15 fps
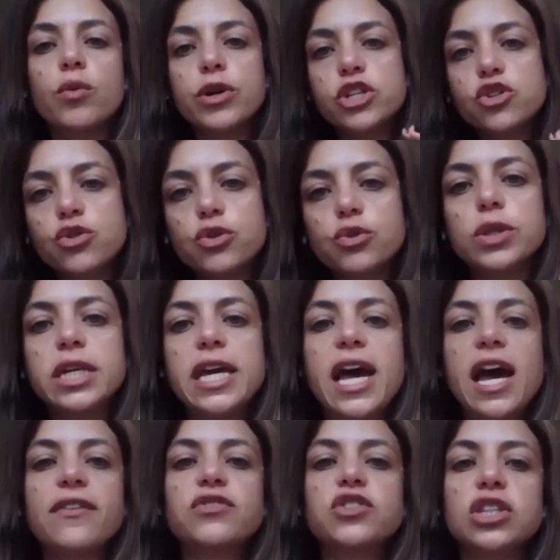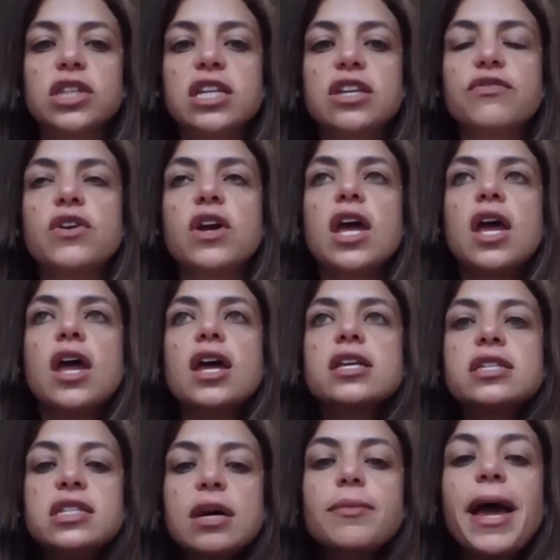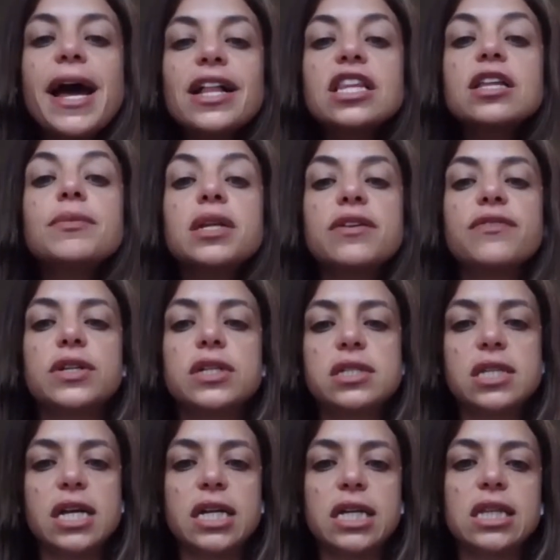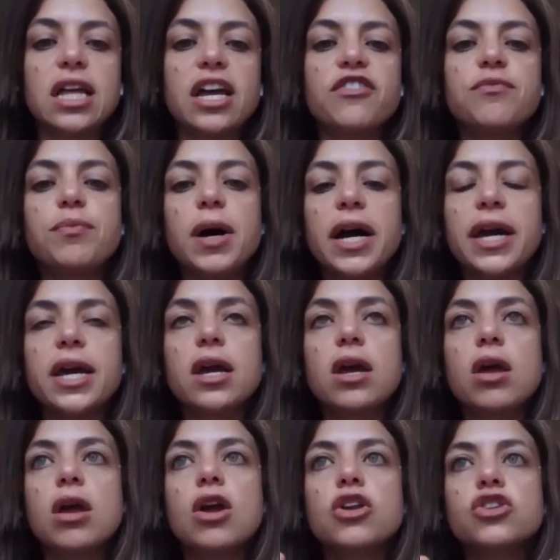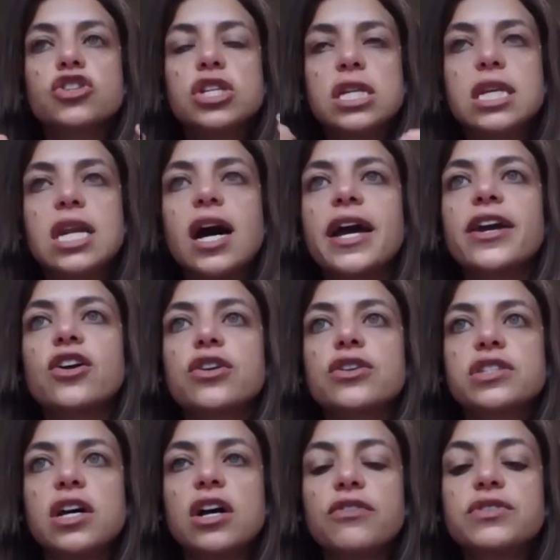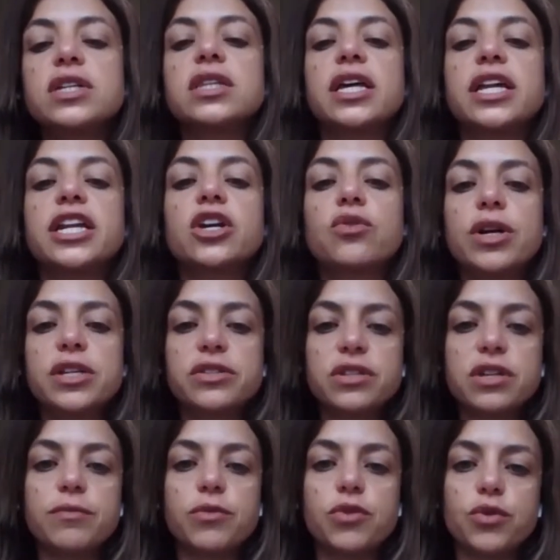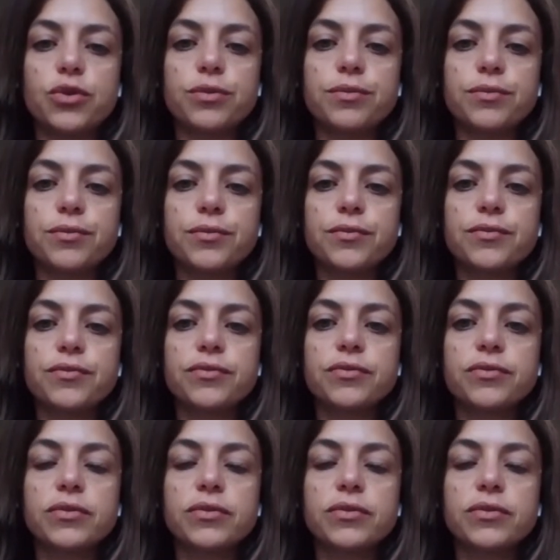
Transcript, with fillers: where we truly have to live some element of an ascetic life by denying ourselves and letting Christ come through.